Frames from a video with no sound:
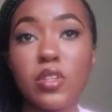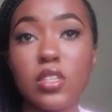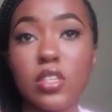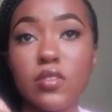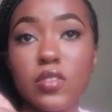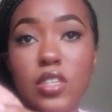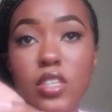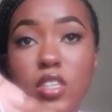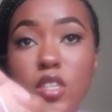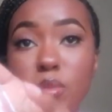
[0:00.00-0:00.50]
going to
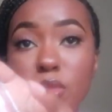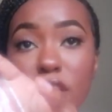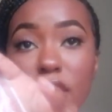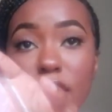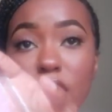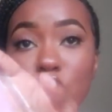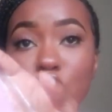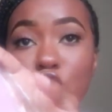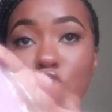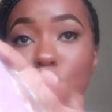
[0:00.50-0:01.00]
leave it in the
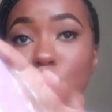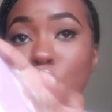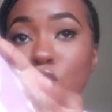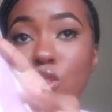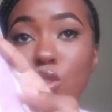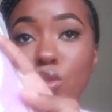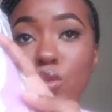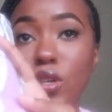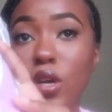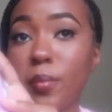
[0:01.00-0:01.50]
packaging,
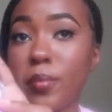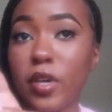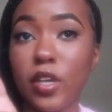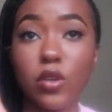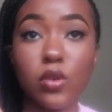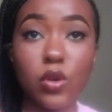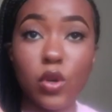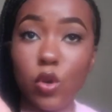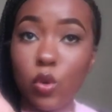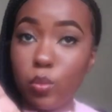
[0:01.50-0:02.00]
so I'm not
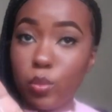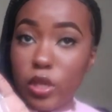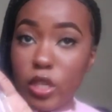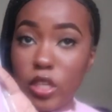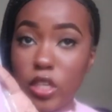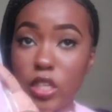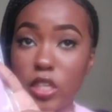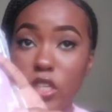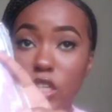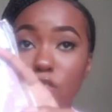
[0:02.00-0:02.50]
going to open
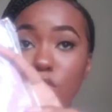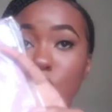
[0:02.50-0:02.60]
it